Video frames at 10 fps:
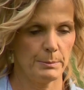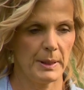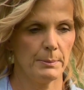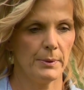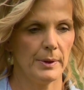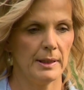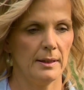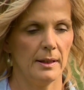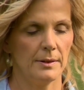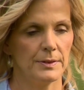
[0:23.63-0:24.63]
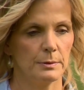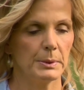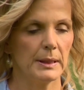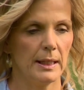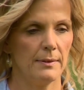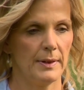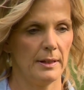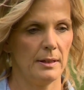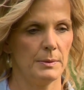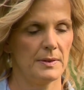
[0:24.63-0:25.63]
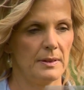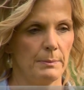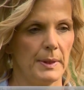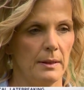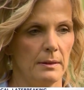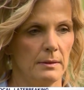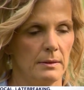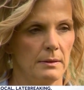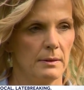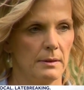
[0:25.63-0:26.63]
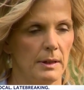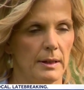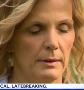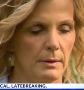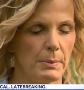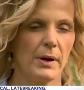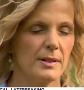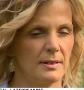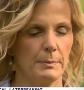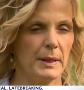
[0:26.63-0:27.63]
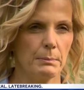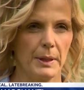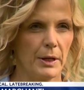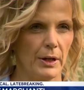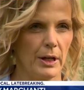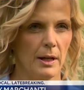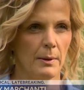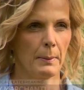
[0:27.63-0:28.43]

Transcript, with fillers: help people and he loved to believe that he was something, part of something bigger.